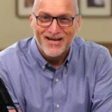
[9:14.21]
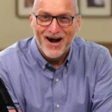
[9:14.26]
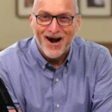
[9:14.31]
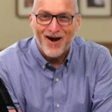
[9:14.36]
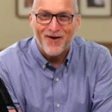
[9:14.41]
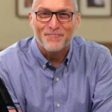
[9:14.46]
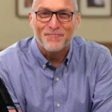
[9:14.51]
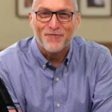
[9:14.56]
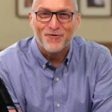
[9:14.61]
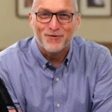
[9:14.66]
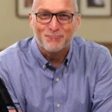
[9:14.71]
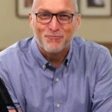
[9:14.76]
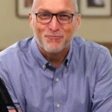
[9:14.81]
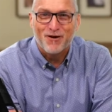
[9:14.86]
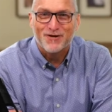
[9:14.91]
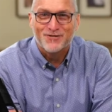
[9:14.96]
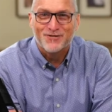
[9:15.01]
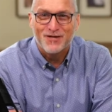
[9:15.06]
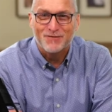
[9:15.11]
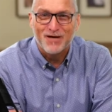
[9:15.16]
Our first
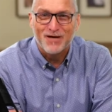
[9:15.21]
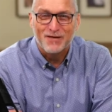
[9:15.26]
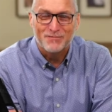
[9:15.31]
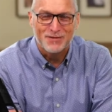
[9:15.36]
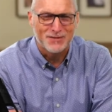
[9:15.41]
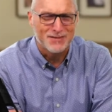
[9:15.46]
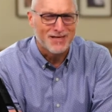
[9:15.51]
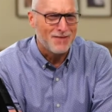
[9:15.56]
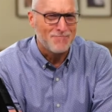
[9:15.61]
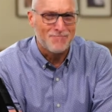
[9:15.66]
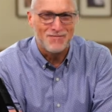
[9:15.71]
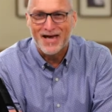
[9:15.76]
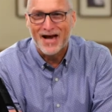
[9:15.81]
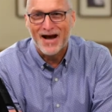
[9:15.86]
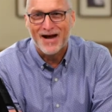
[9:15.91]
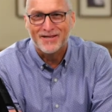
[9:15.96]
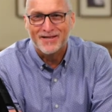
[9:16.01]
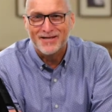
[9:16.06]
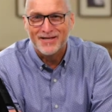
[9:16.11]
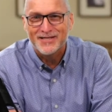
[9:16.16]
prayer sometimes is, get me
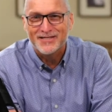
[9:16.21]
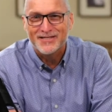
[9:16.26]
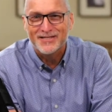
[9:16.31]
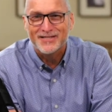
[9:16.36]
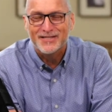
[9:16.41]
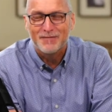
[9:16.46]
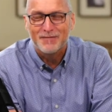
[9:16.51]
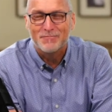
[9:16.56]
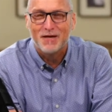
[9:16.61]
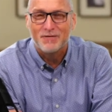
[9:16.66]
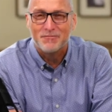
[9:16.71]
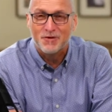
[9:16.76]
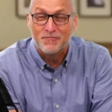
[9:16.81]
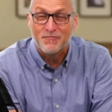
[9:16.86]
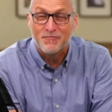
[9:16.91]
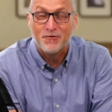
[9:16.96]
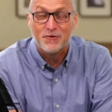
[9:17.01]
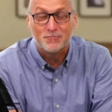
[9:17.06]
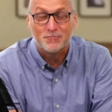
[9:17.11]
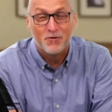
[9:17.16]
out of this. And sometimes our
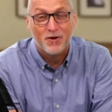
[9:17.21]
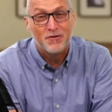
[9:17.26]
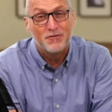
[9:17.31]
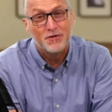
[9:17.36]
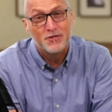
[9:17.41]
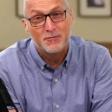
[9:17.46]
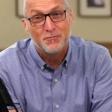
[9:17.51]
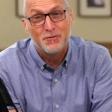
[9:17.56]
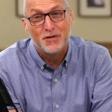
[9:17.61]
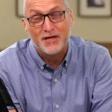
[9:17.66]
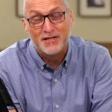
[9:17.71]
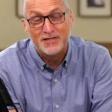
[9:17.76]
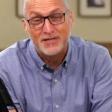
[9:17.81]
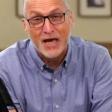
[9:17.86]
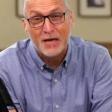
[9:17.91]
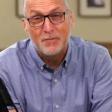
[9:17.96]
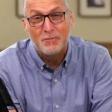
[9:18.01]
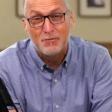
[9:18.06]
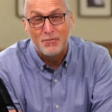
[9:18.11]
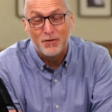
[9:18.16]
first prayer needs to be,
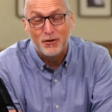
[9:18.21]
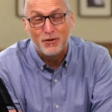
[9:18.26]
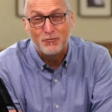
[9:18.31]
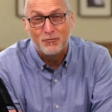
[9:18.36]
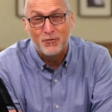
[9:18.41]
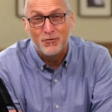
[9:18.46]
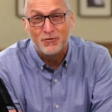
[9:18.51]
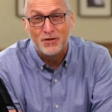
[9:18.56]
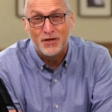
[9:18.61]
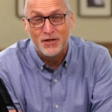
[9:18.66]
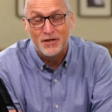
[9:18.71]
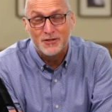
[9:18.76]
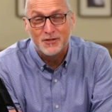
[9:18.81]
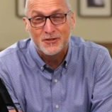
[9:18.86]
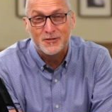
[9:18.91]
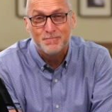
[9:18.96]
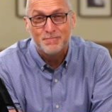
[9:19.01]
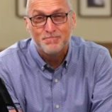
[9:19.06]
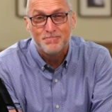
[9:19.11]
examine me through this